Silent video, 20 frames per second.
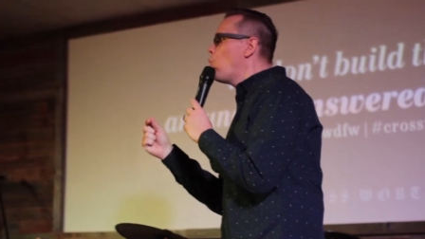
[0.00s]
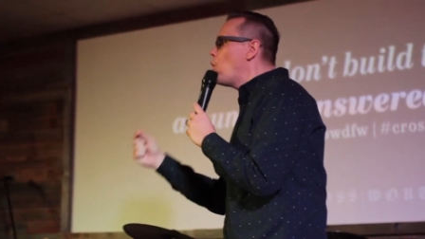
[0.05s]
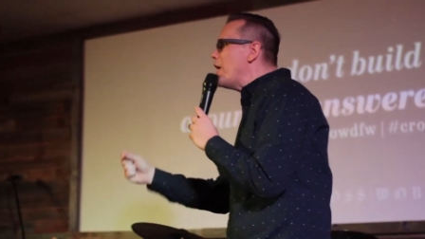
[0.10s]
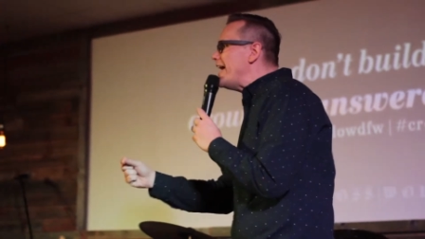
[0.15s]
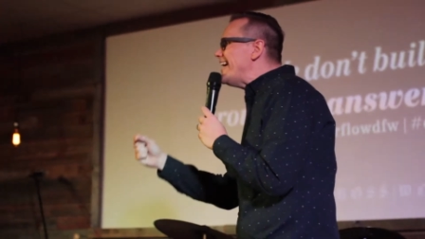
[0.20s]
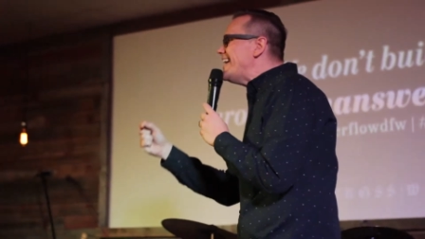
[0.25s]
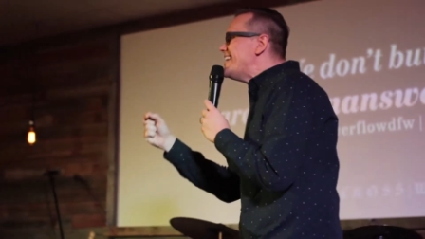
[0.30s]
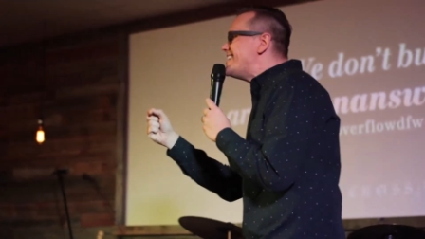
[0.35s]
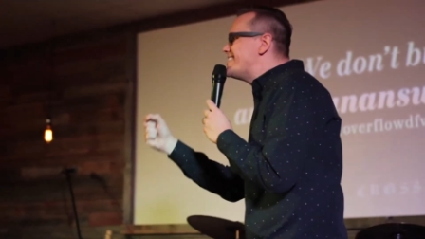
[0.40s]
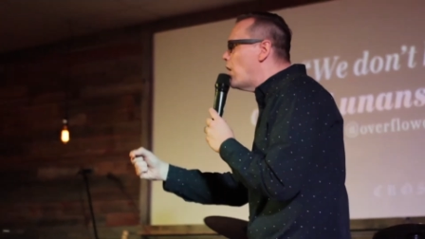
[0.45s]

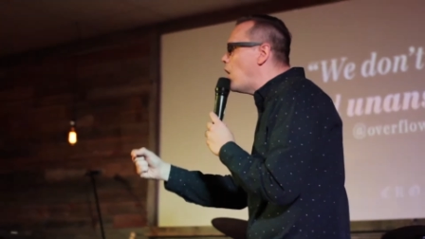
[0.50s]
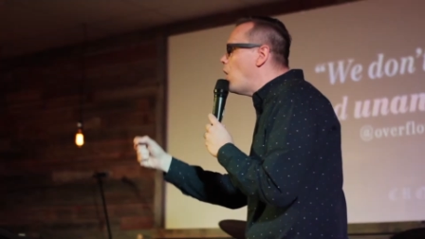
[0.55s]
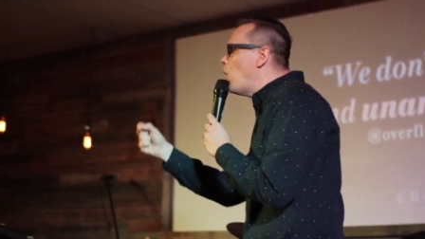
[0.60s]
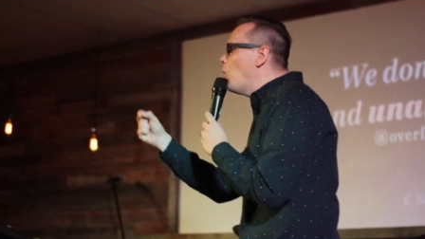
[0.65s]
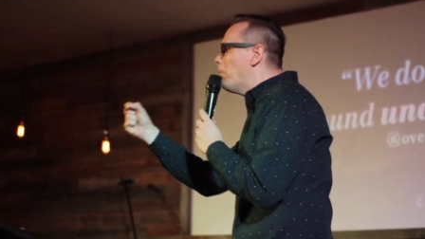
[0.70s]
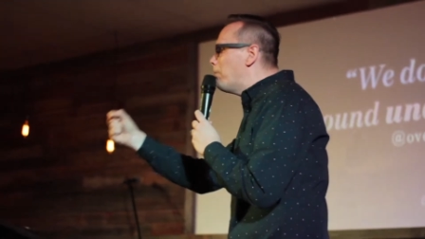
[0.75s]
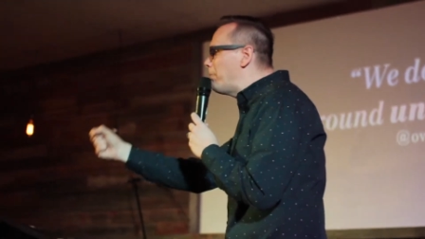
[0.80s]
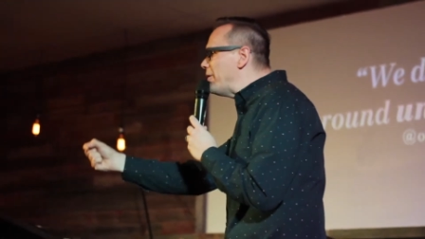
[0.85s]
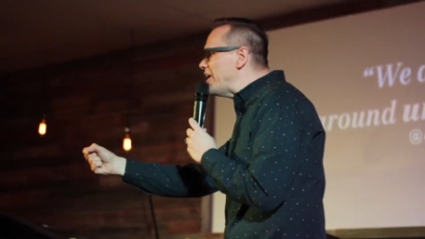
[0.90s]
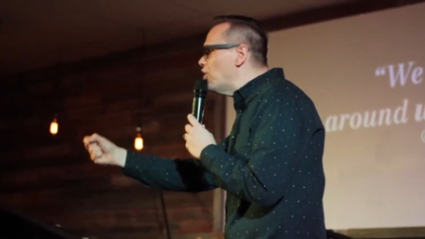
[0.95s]
We
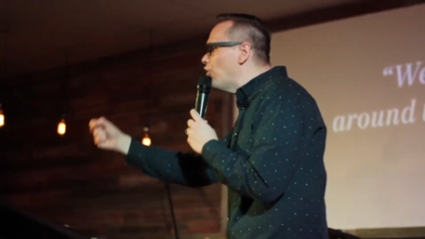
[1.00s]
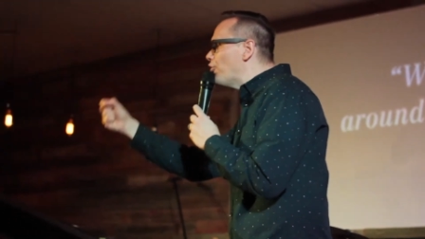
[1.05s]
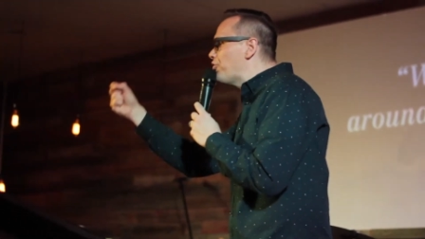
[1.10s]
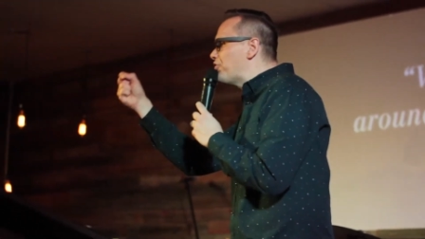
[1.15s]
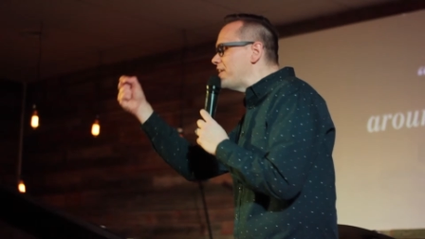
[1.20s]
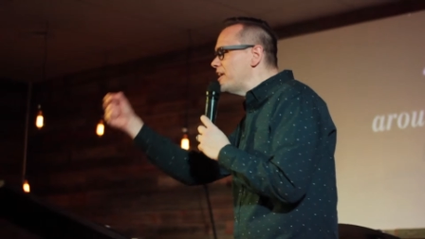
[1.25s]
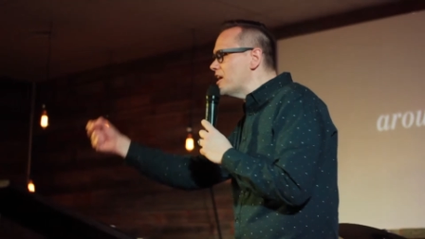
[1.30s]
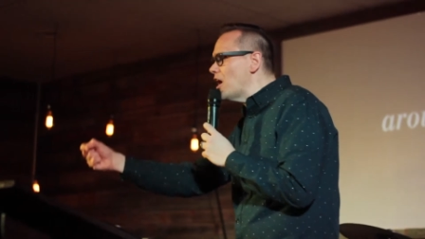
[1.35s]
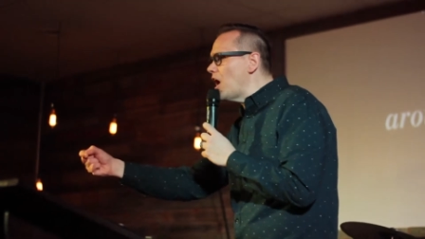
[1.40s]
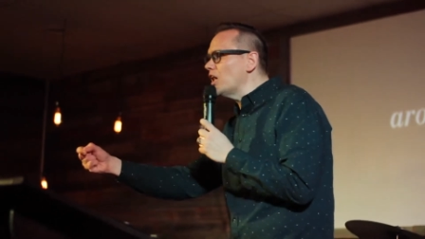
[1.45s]
don't
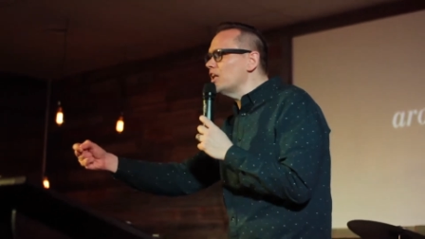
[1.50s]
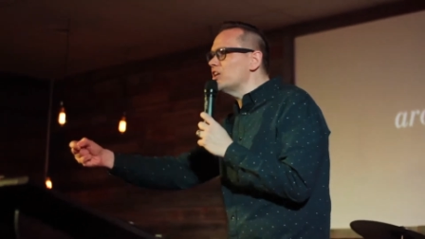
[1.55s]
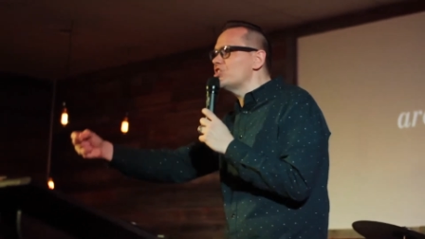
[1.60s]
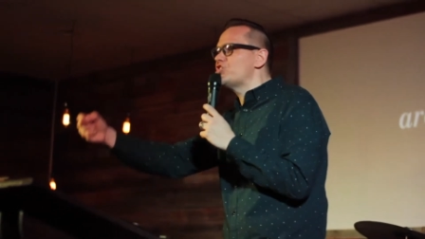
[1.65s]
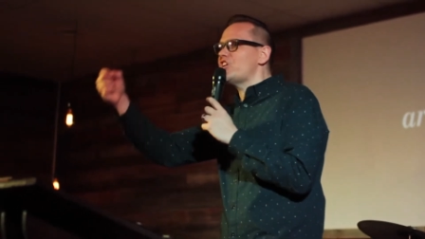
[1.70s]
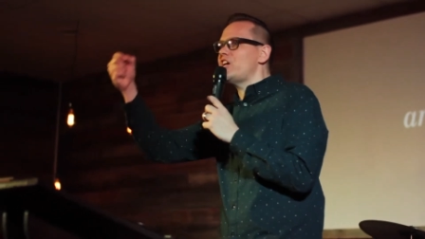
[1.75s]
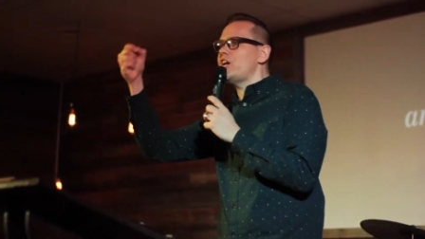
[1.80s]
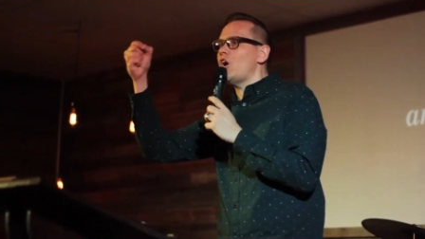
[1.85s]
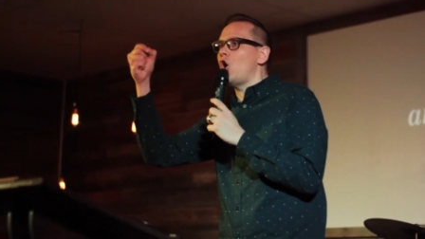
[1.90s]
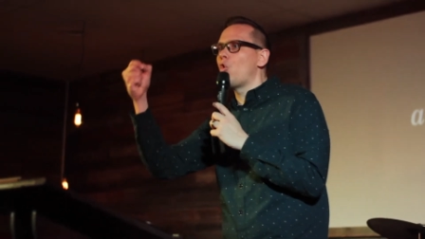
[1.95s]
build
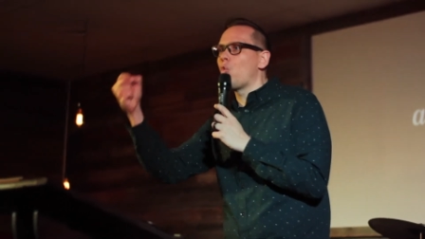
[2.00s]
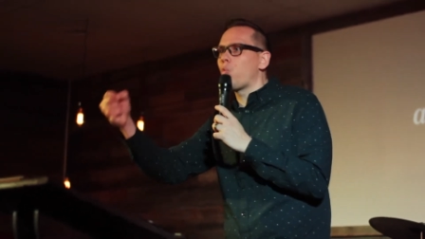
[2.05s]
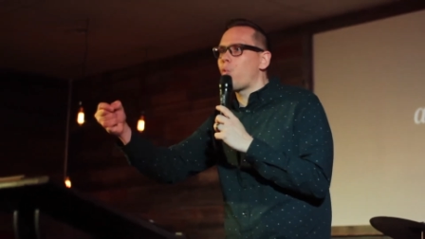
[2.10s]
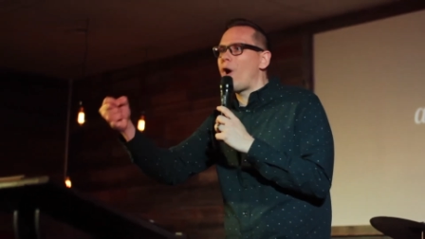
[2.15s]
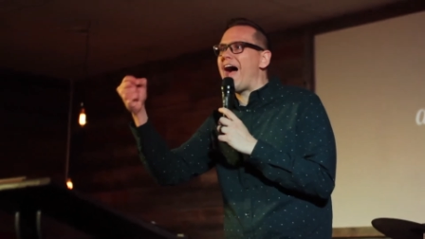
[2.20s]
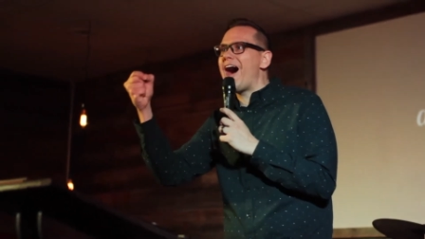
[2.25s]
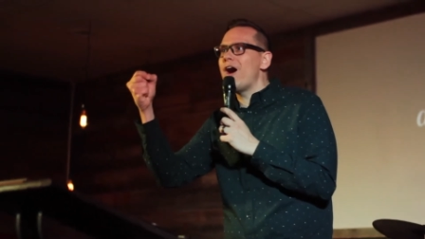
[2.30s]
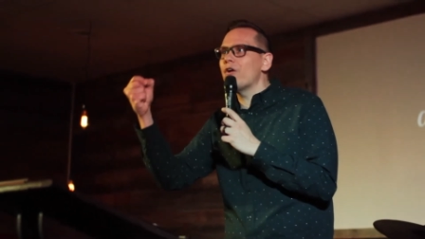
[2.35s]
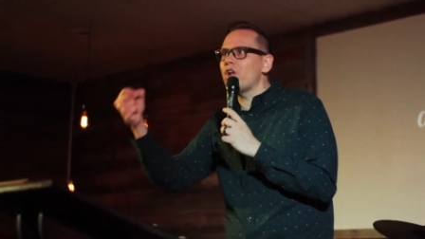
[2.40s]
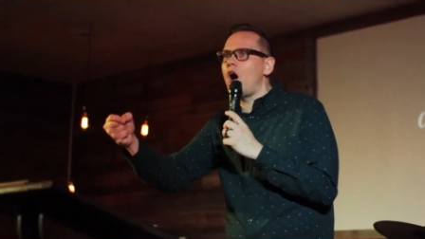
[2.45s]
theology
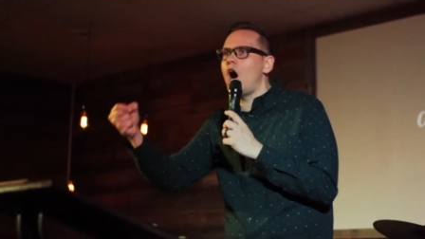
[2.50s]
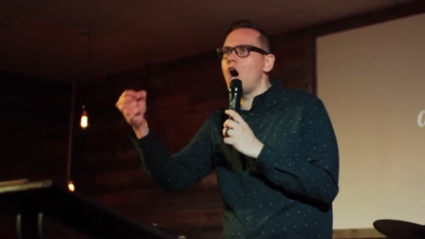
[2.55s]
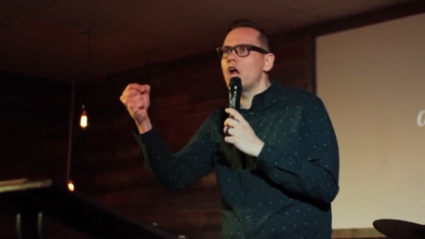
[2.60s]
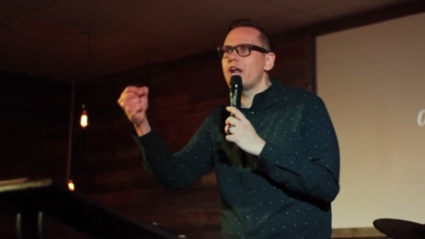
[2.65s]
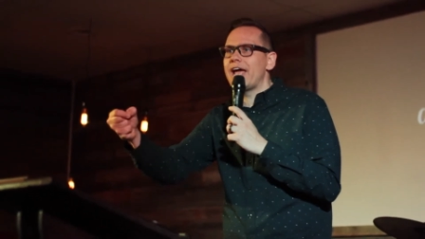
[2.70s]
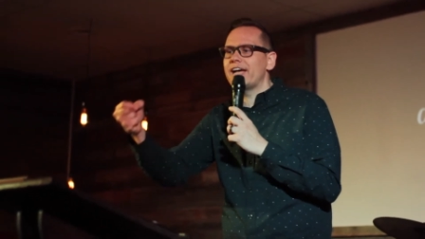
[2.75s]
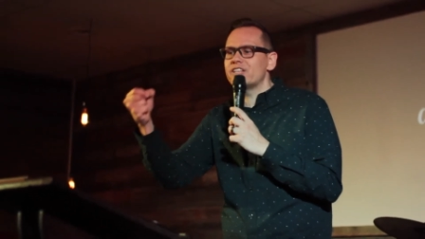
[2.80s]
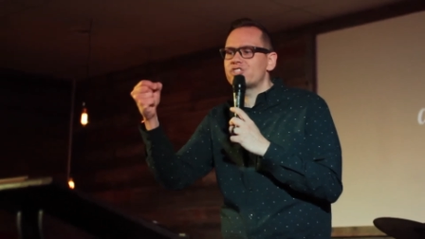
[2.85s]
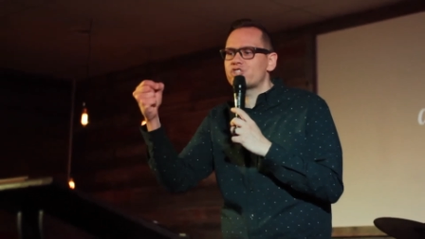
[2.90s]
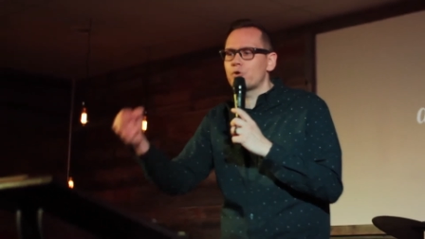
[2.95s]
around
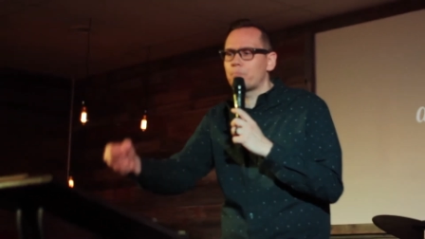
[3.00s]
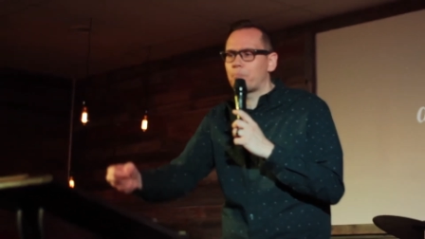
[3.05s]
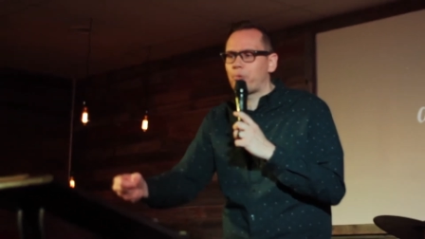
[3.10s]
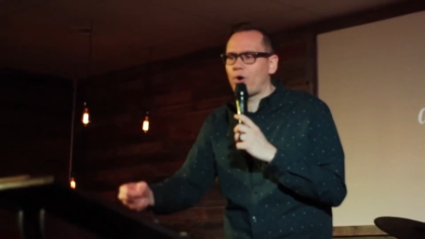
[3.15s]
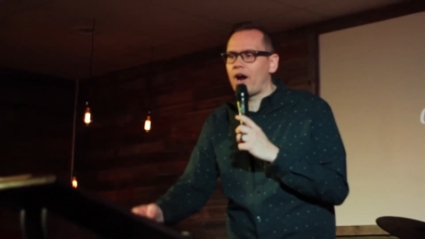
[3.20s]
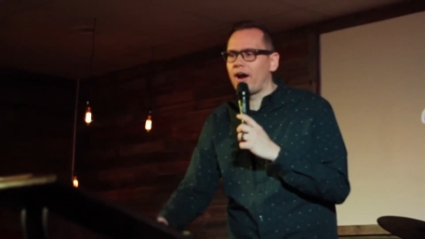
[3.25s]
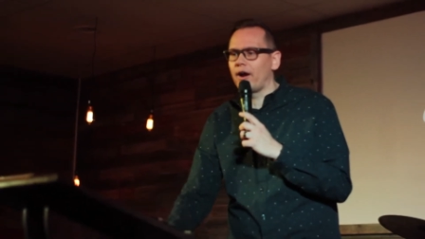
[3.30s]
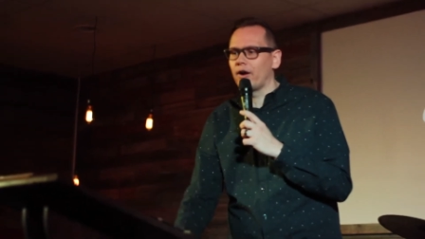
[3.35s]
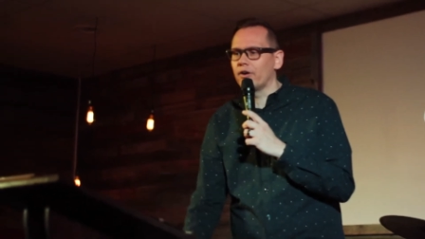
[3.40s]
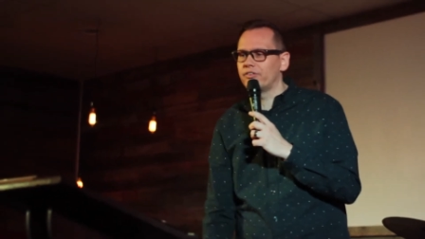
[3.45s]
unanswered
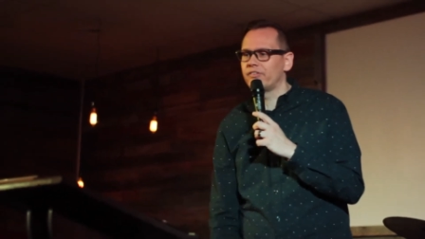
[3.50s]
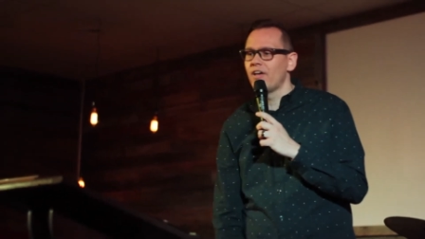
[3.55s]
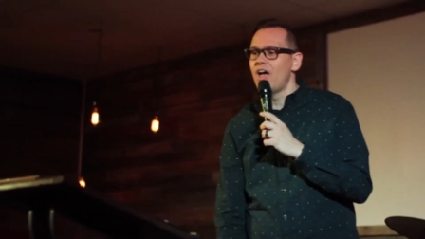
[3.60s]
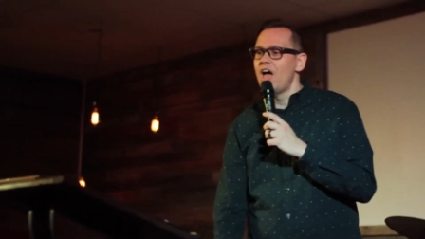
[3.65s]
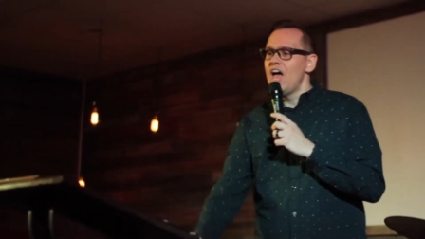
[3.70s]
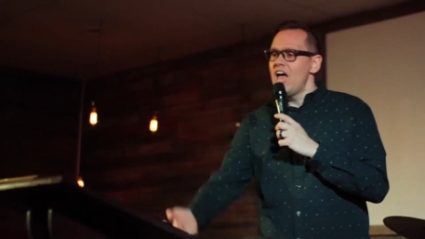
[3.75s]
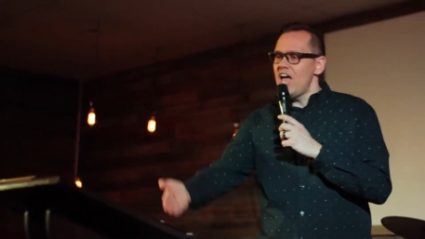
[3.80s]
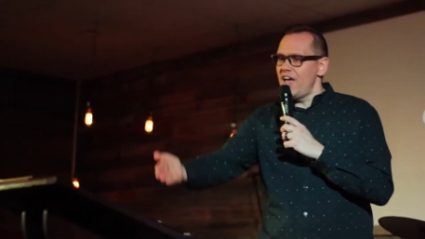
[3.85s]
prayers.